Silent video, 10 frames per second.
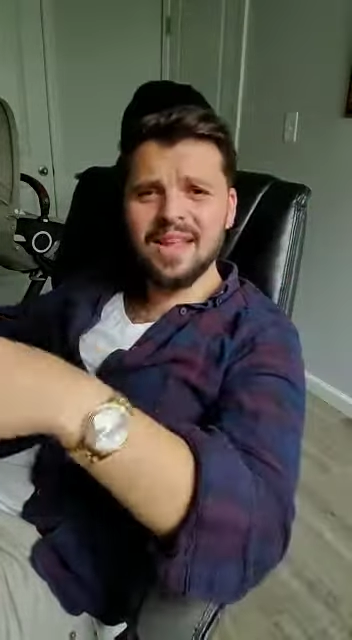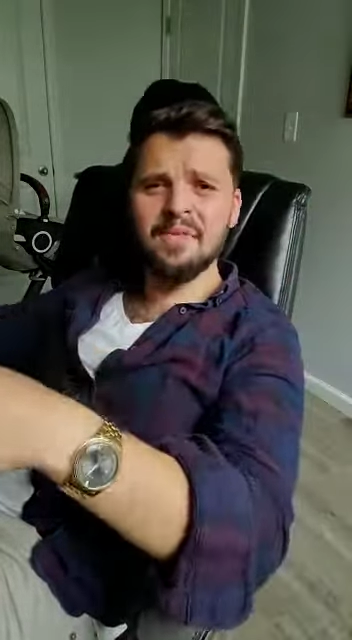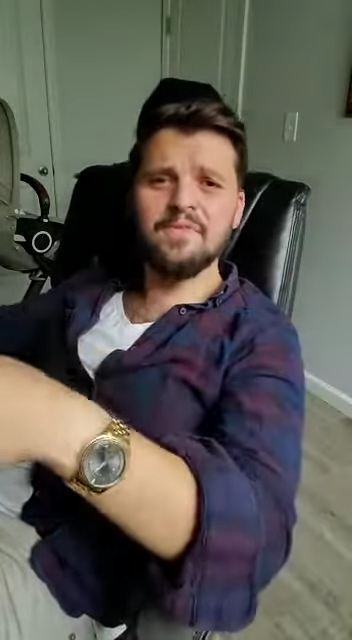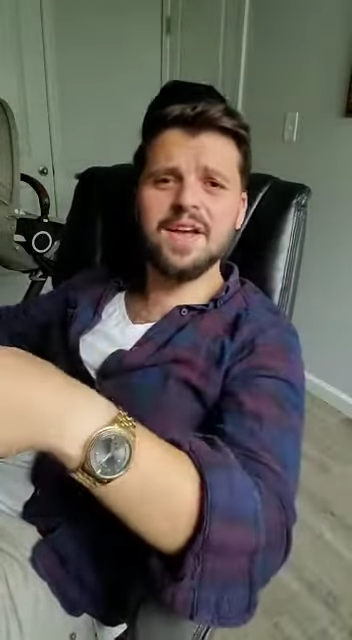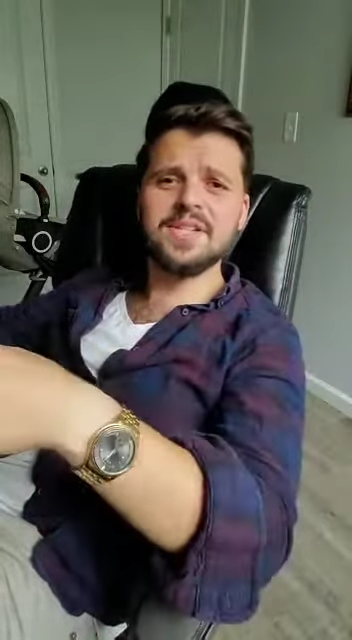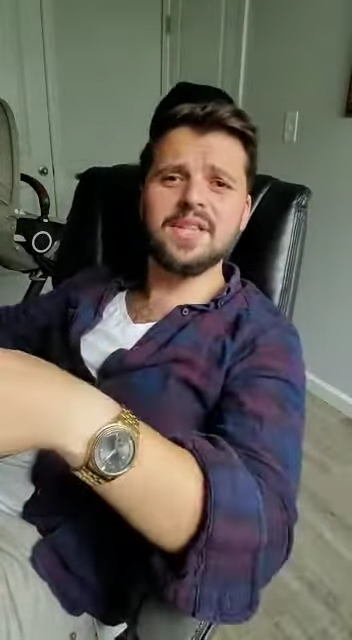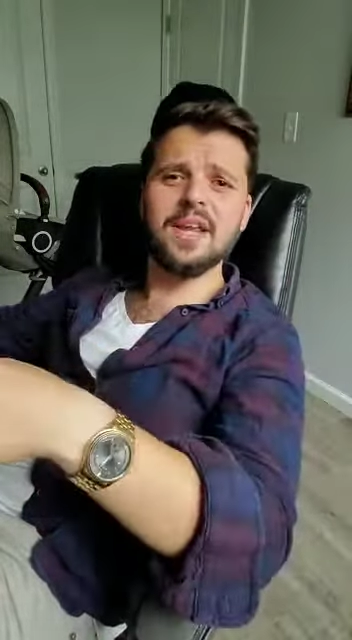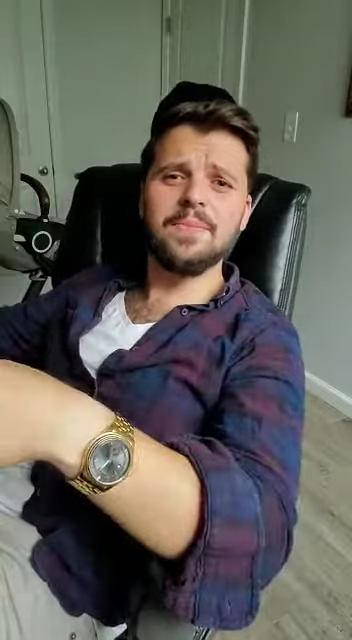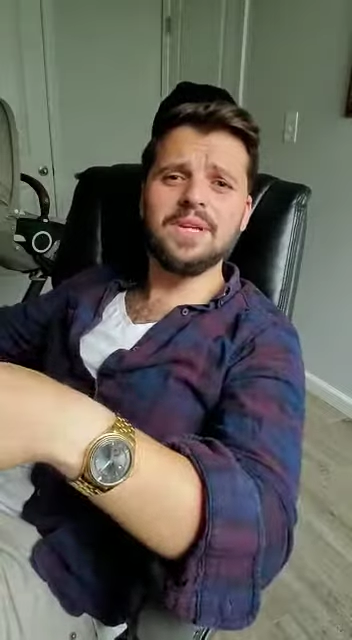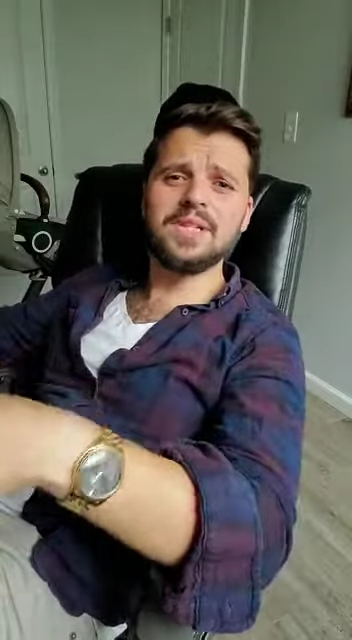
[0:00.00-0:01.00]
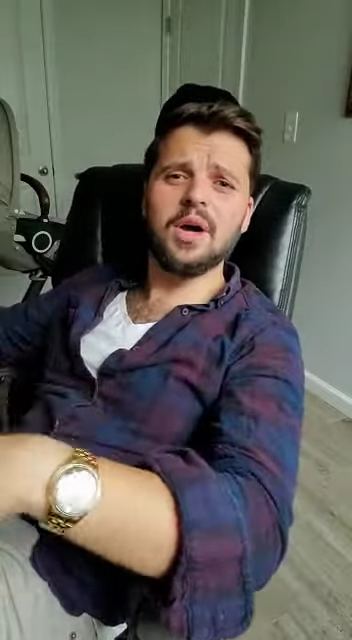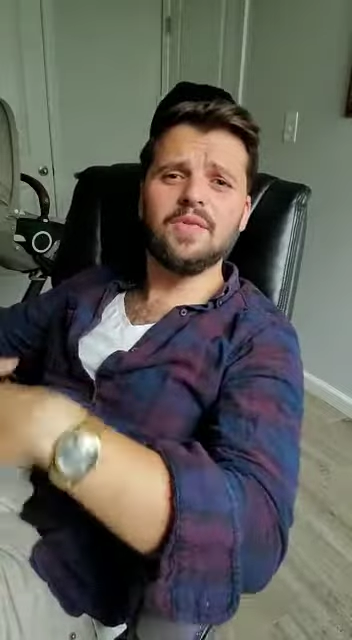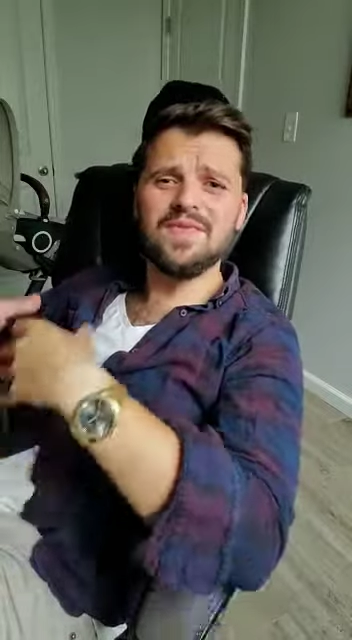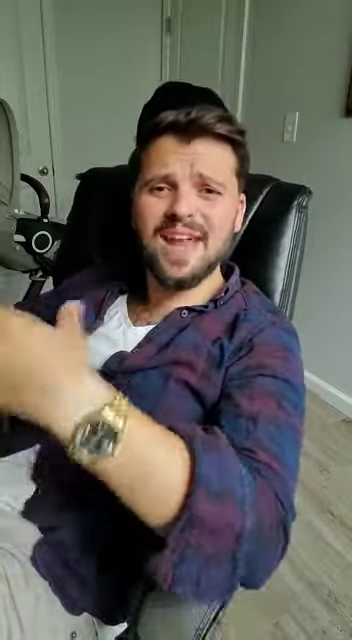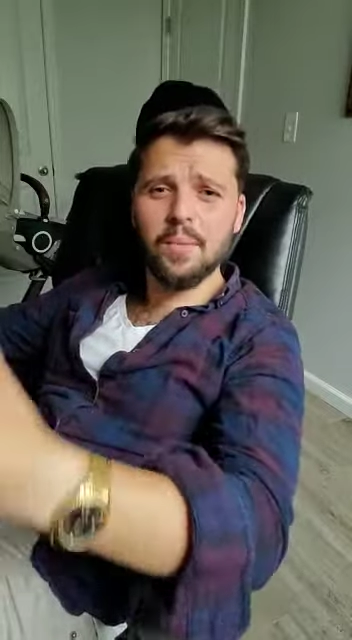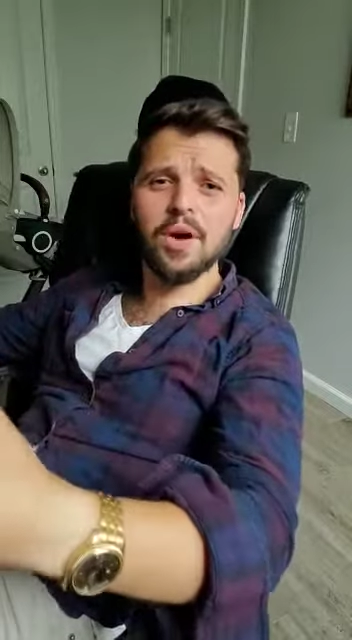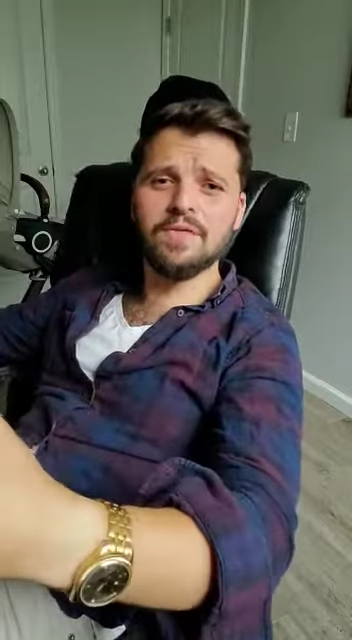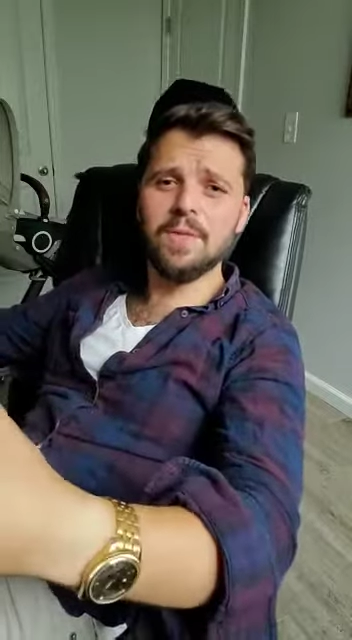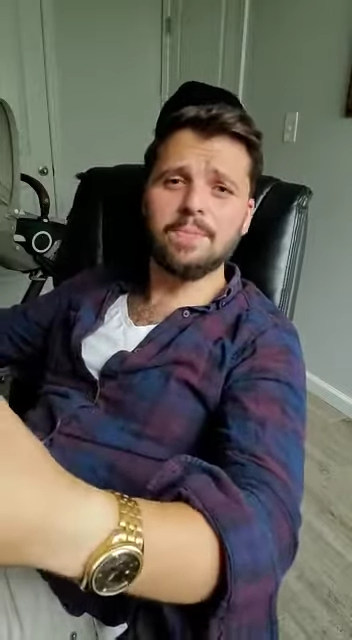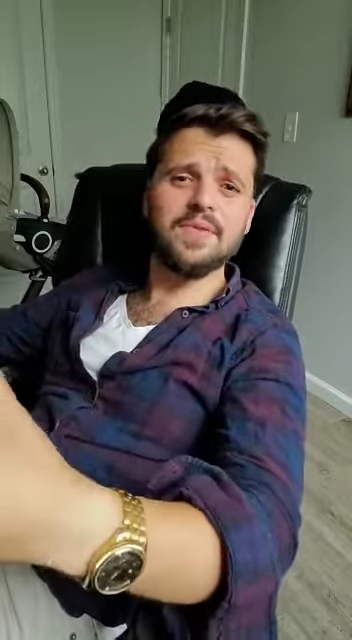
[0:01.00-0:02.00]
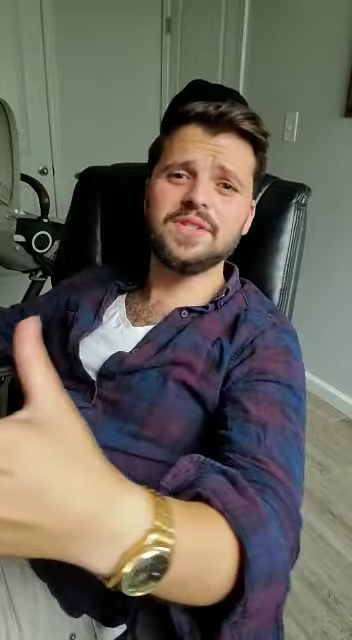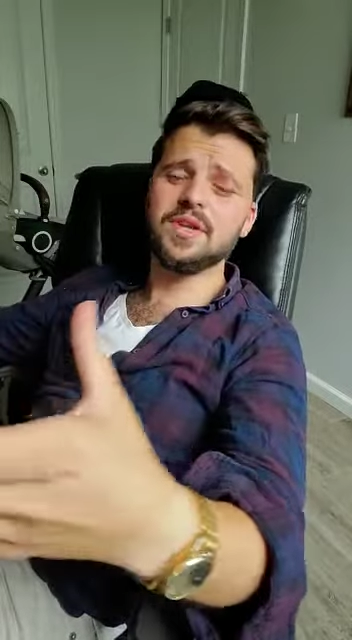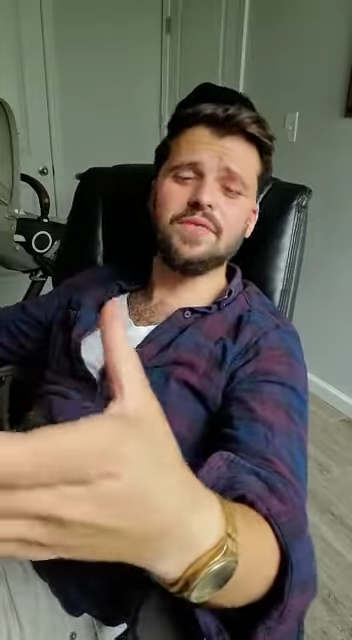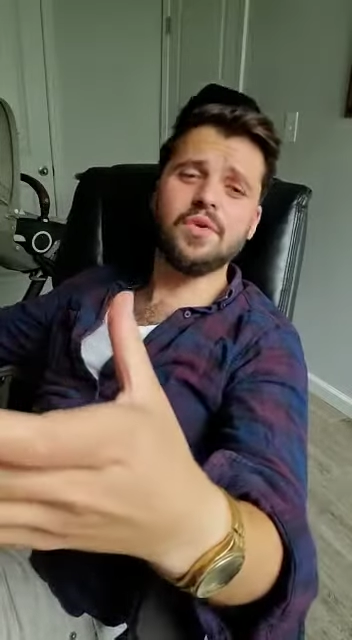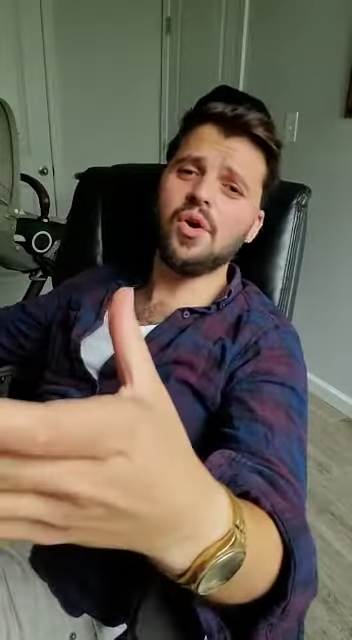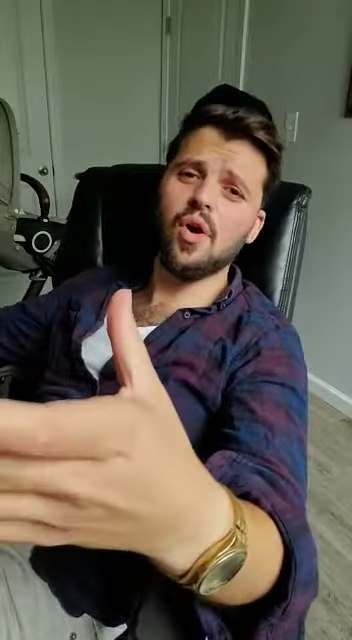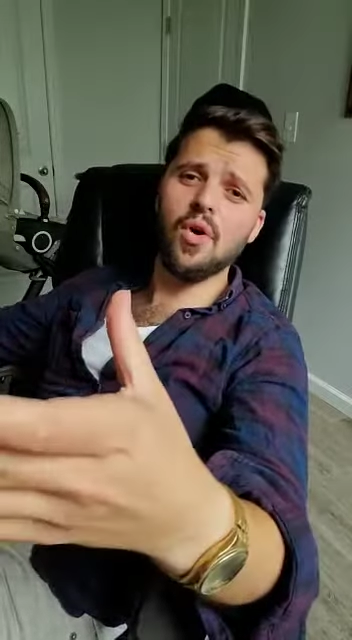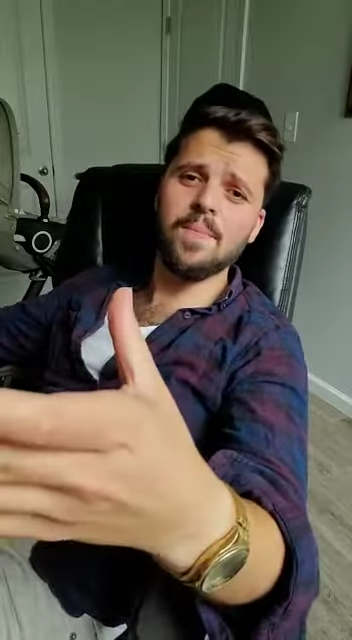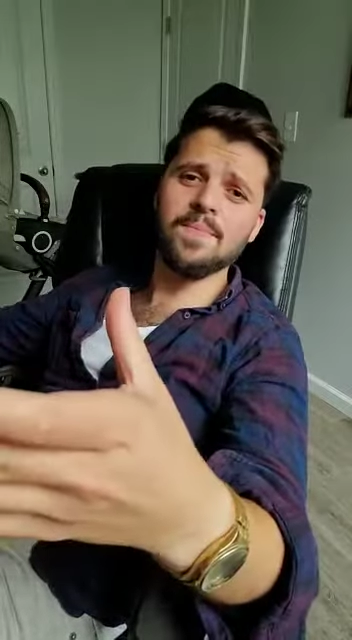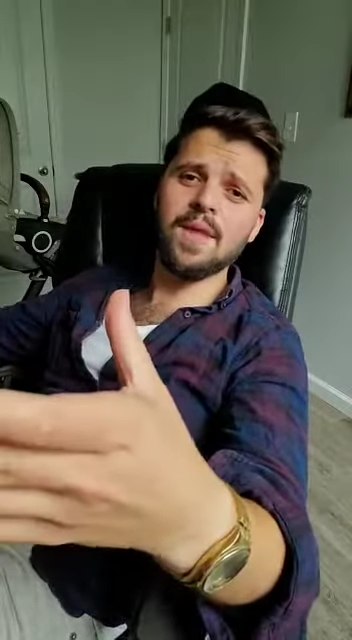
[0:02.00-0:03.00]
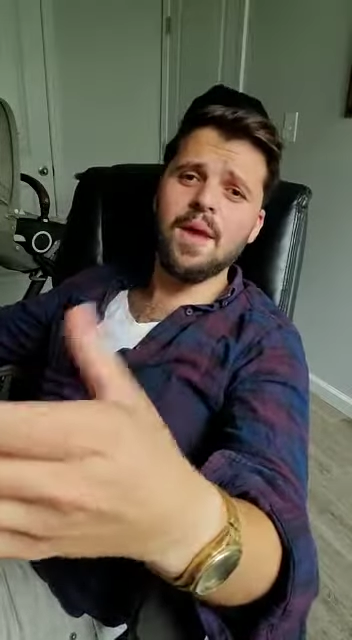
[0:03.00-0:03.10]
Invest a little bit in yourself, network from the privacy of your own home,